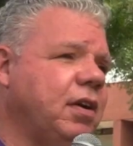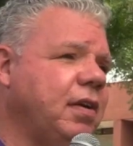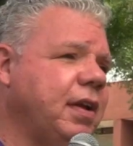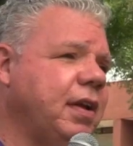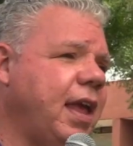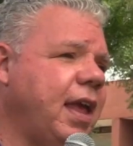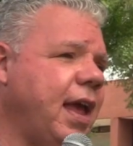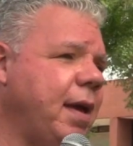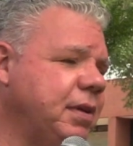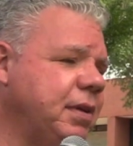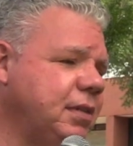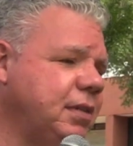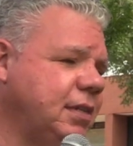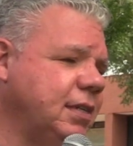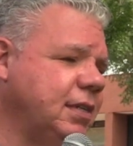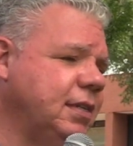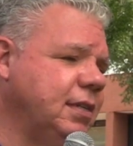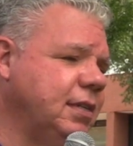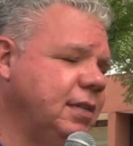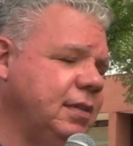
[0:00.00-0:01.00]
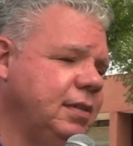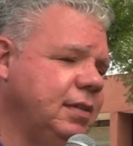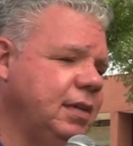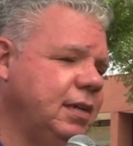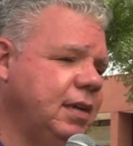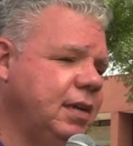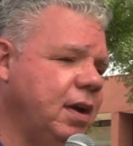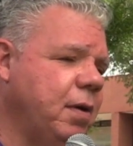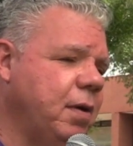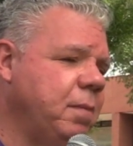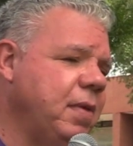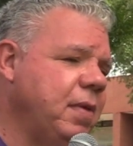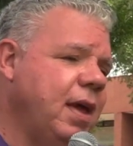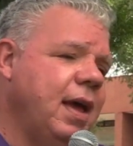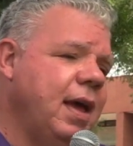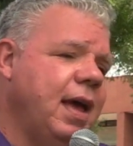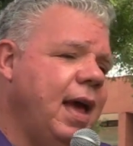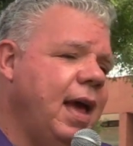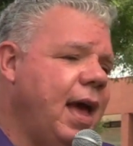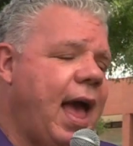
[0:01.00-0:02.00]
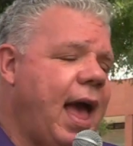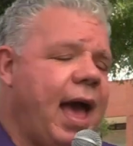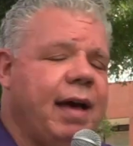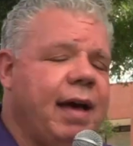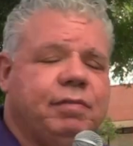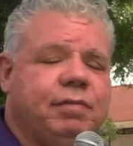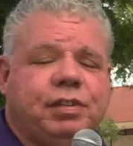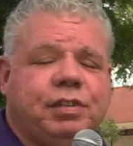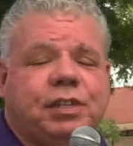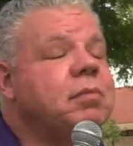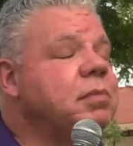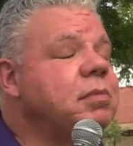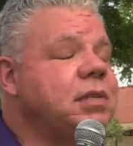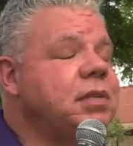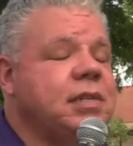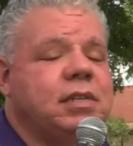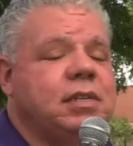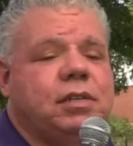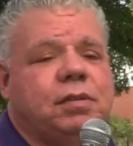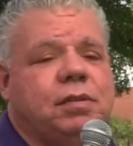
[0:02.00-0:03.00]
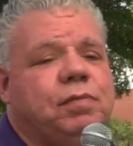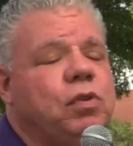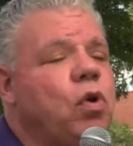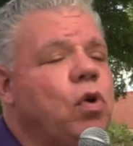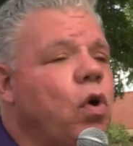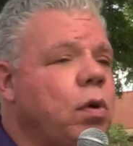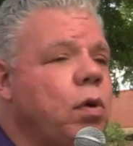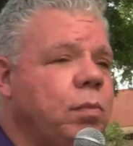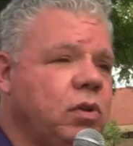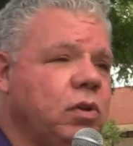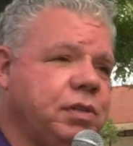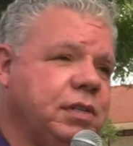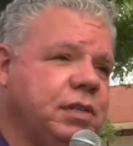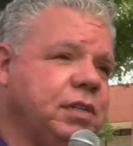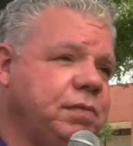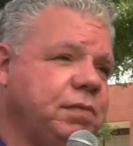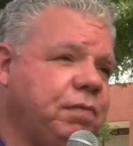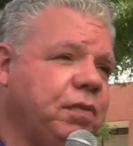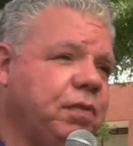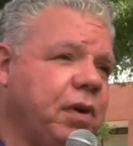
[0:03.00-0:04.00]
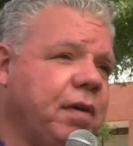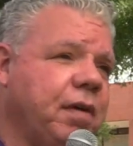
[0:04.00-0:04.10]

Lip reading: on campus and, you know, have some sense of normalcy for